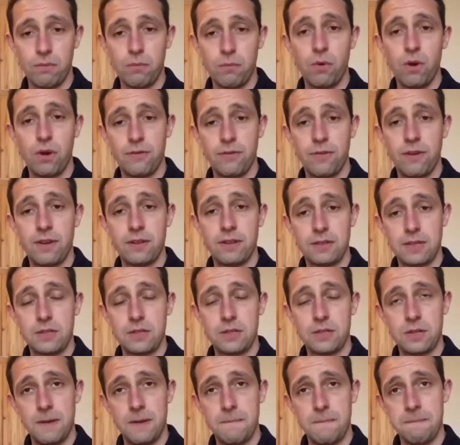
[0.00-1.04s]
WordFence hmm. mm.
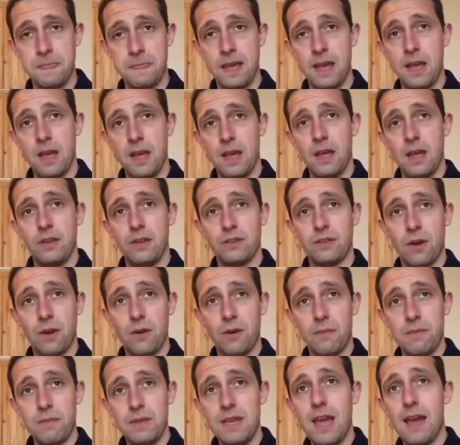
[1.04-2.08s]
actually.
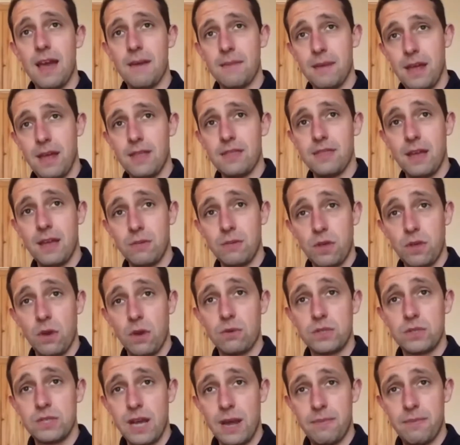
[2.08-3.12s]
So yeah, they,
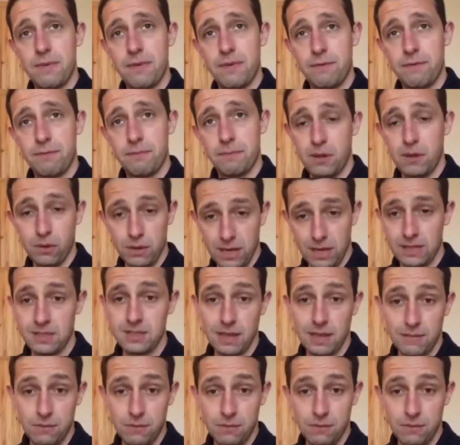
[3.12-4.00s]
those type of plugins.